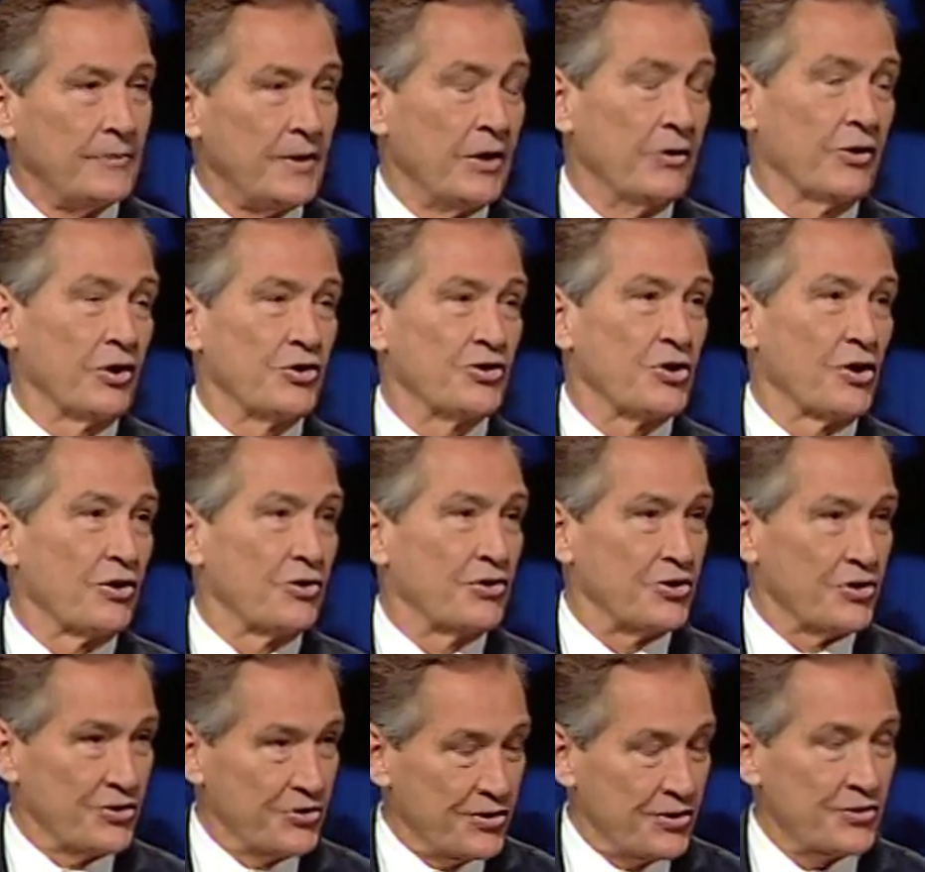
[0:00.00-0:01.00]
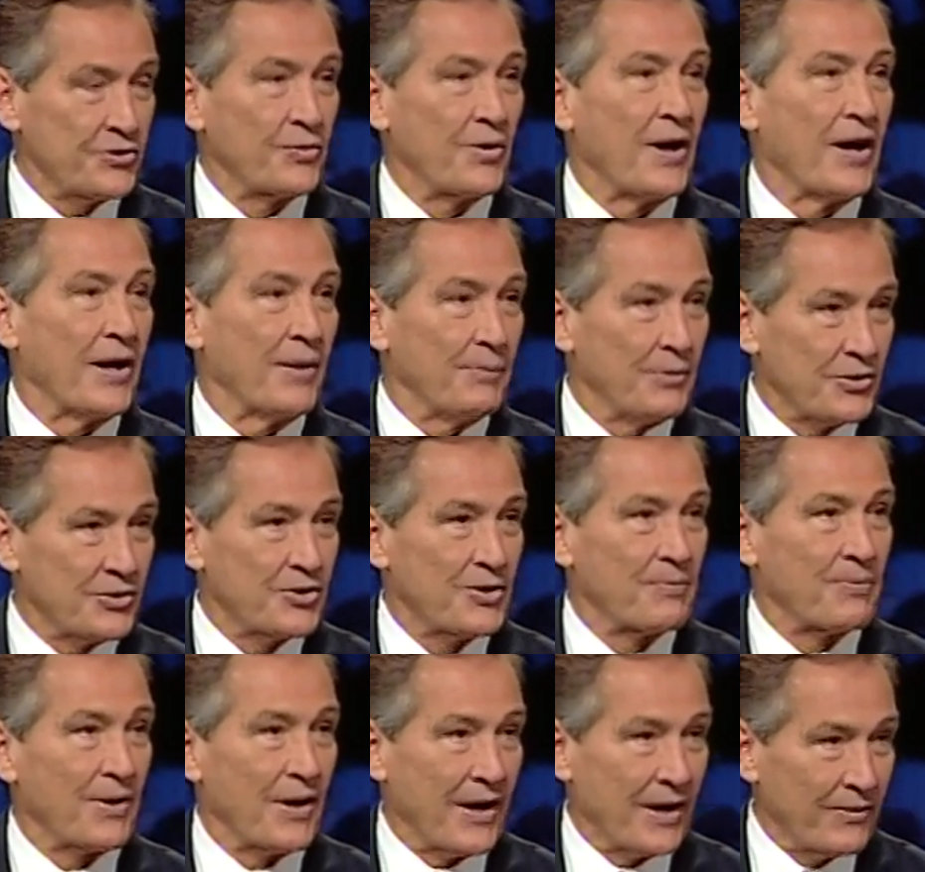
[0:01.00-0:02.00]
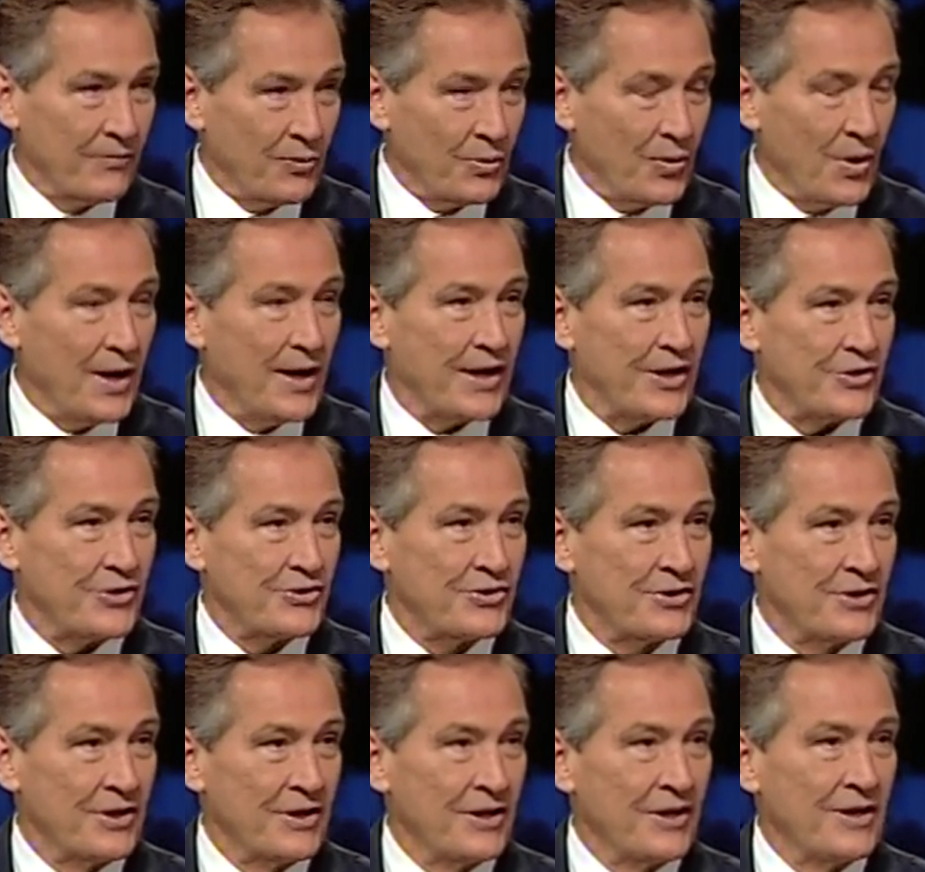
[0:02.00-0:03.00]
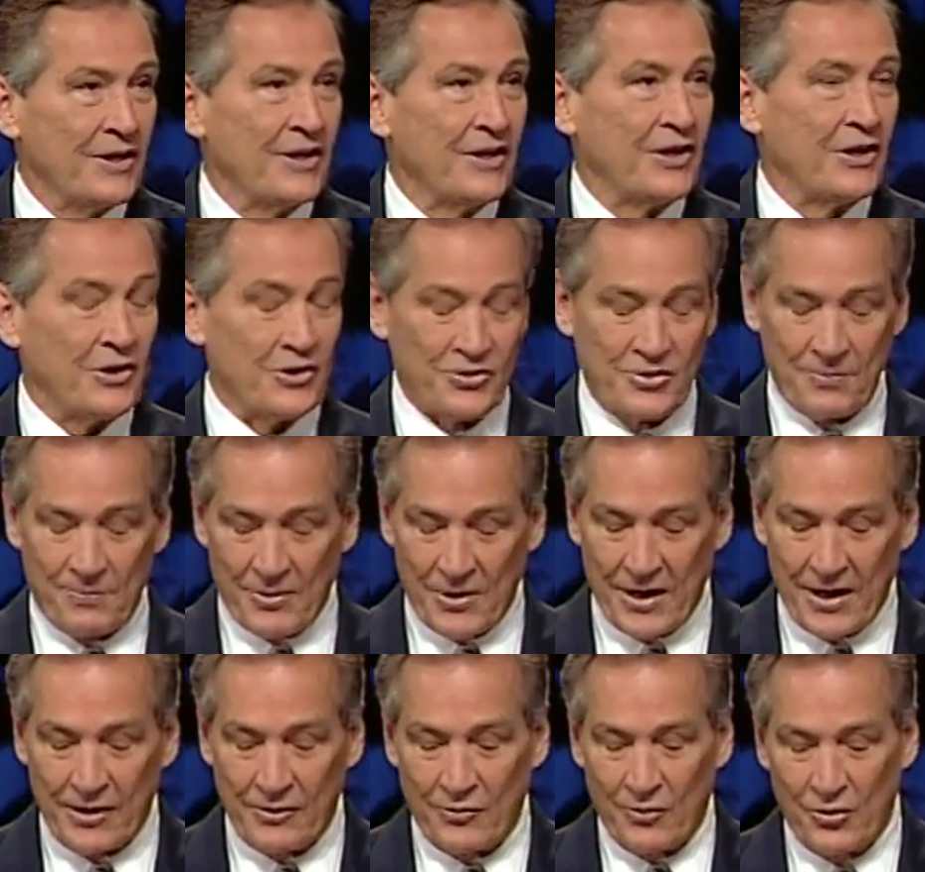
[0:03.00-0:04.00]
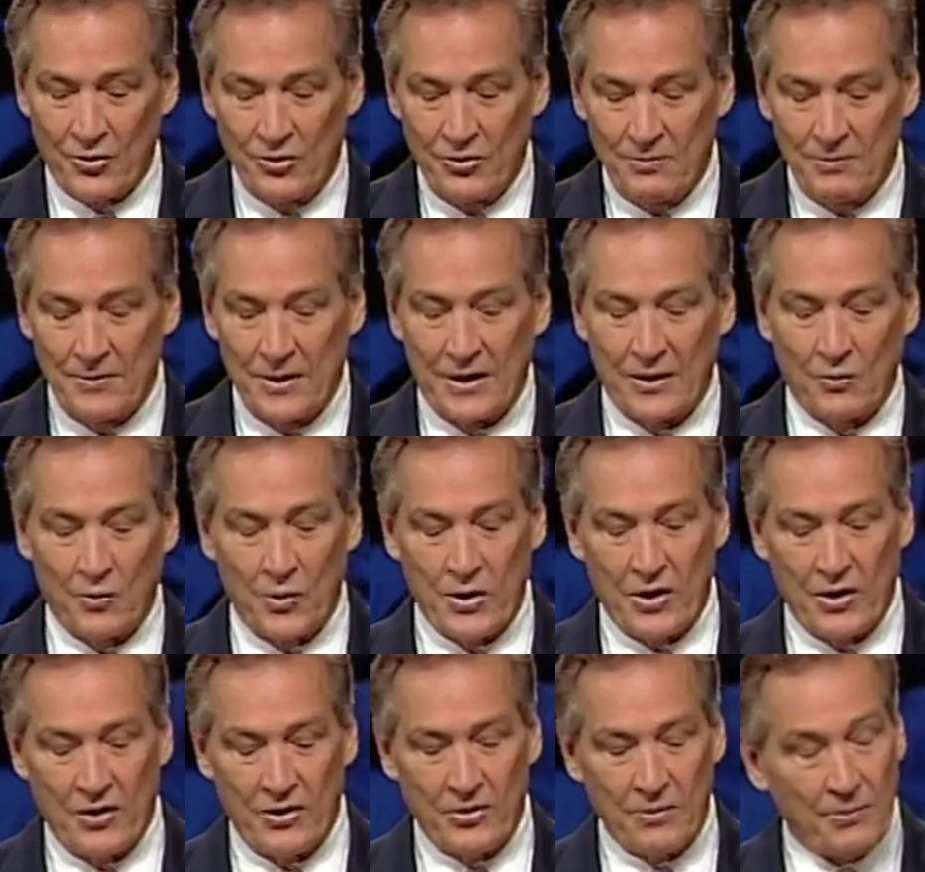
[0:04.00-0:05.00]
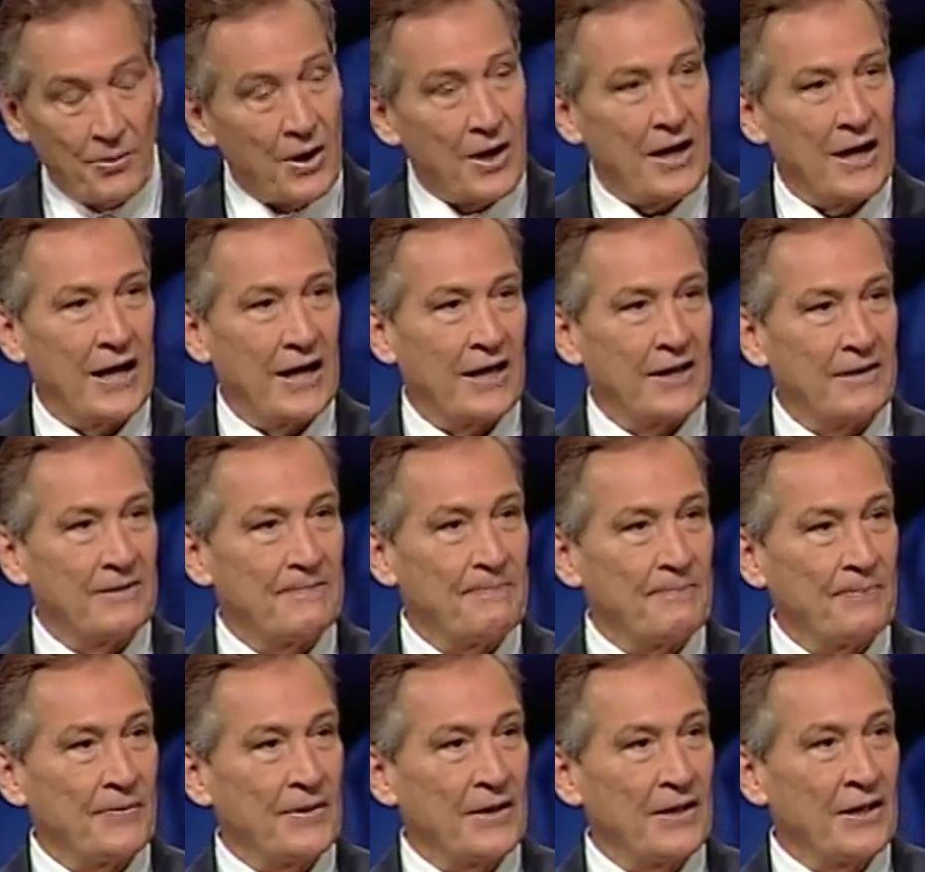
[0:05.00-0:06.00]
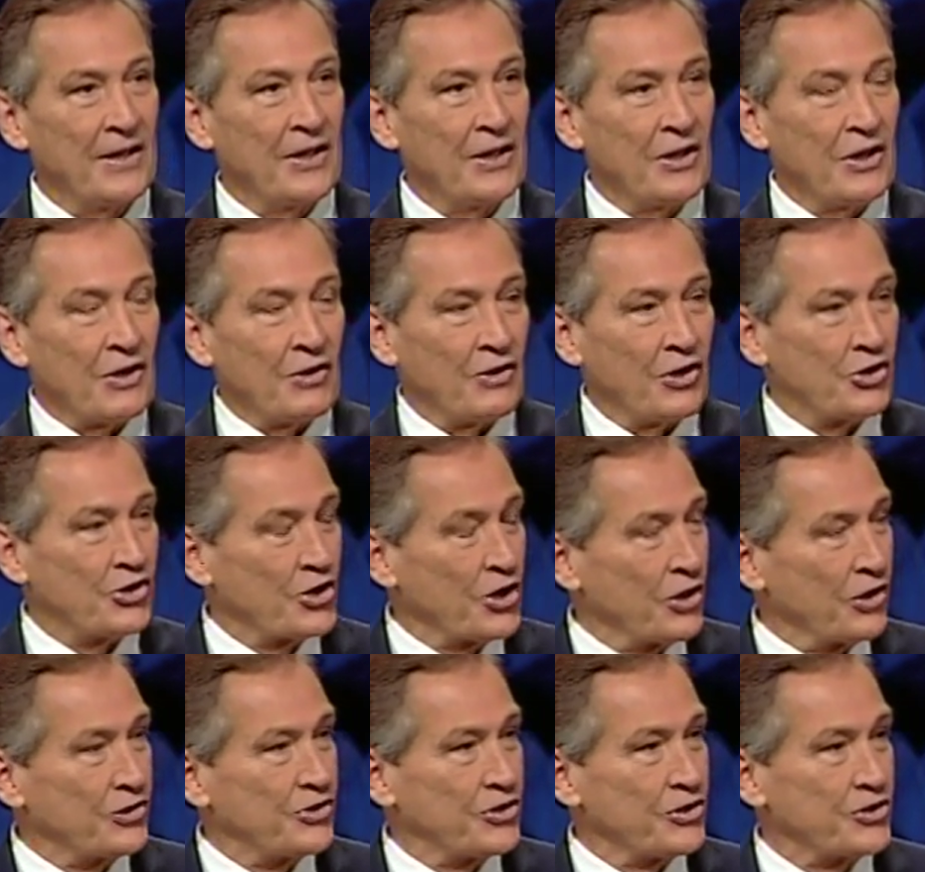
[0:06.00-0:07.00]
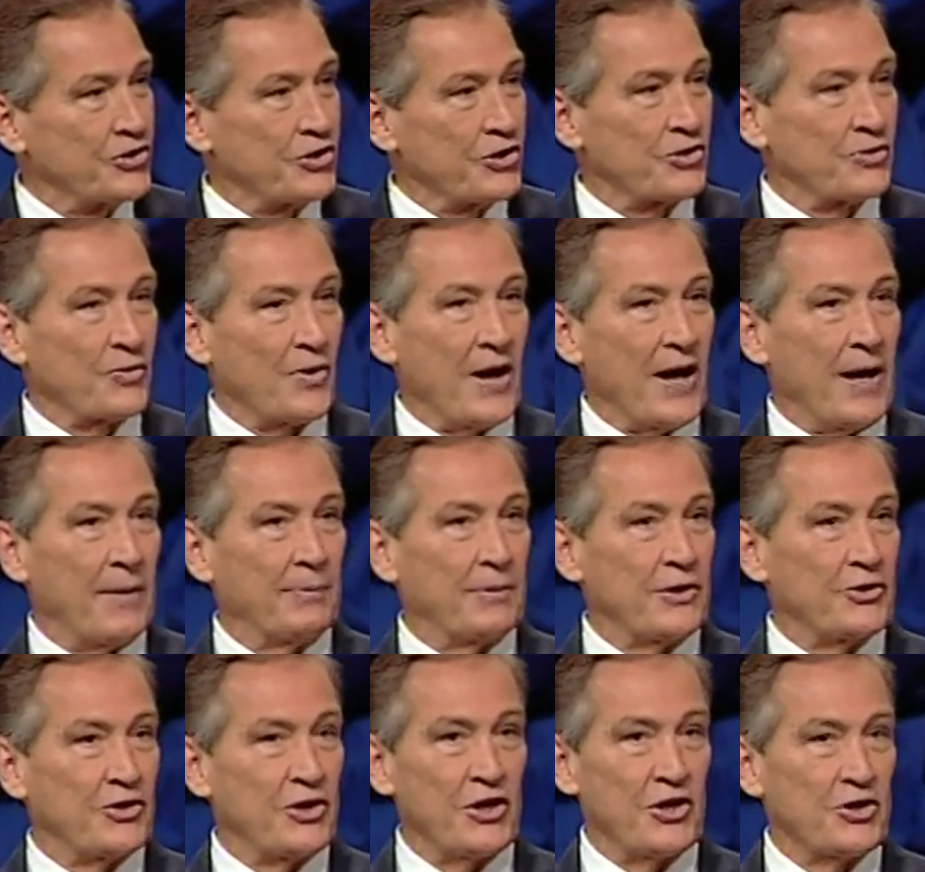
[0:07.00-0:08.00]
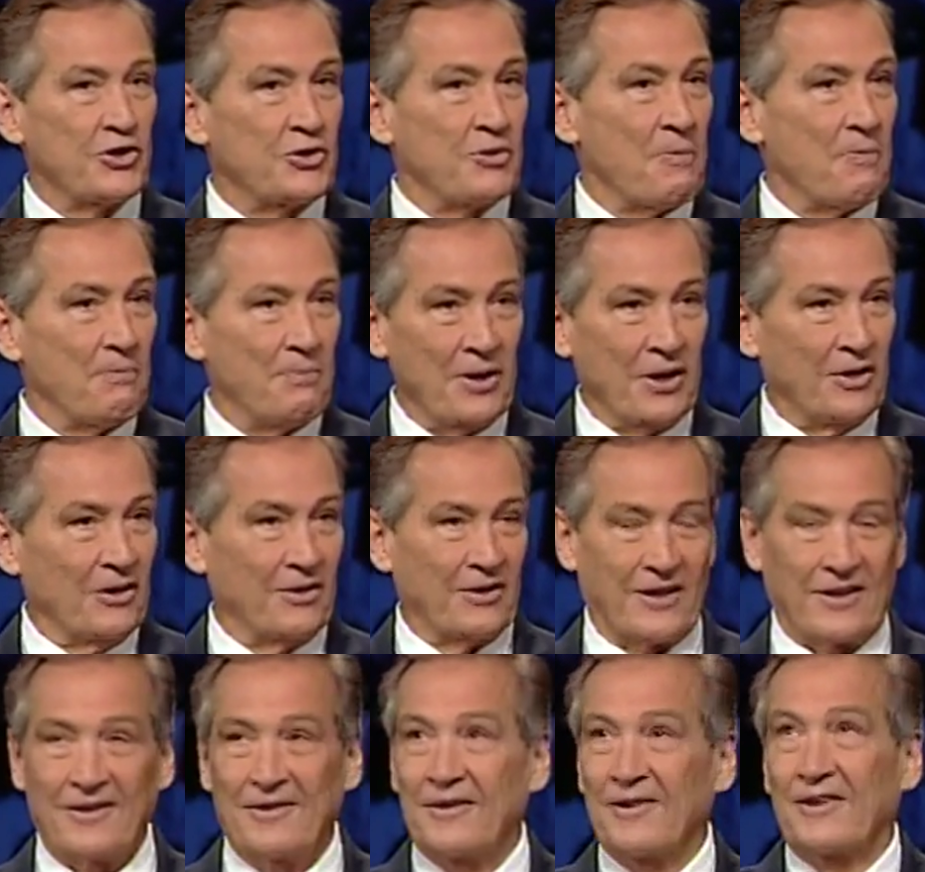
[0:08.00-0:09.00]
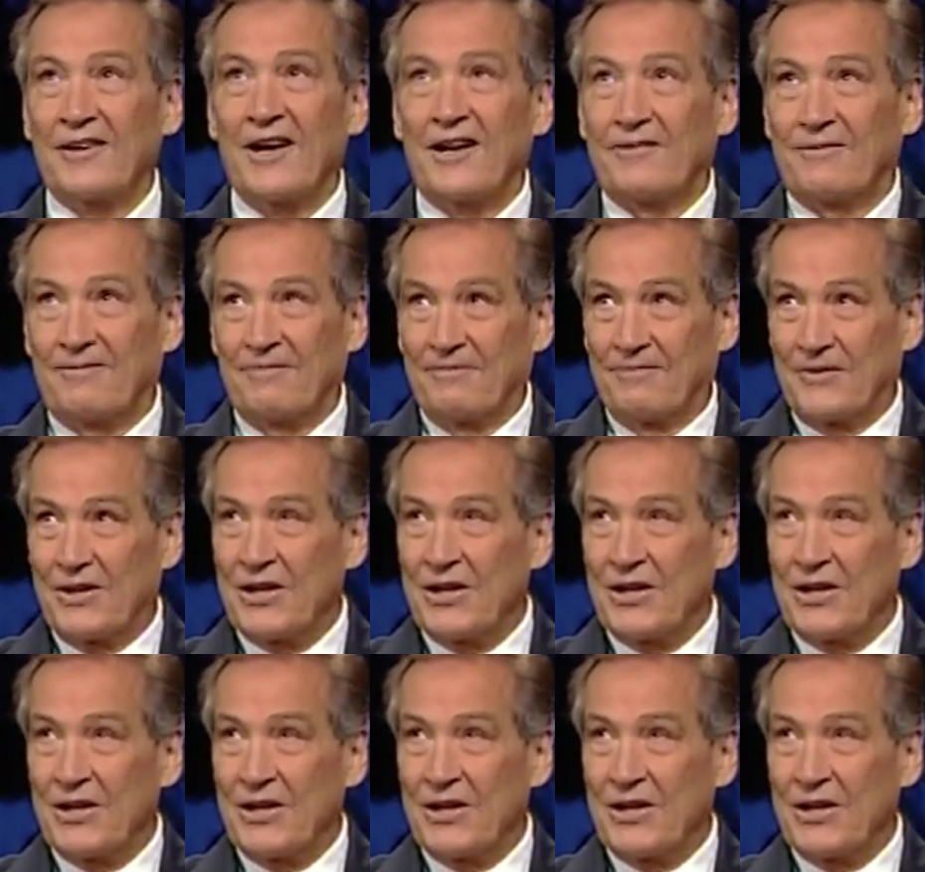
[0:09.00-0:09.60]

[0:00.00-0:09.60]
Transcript: the church is described as the bride of Christ. He is the bridegroom, and we are the bride. The church is described as his building, not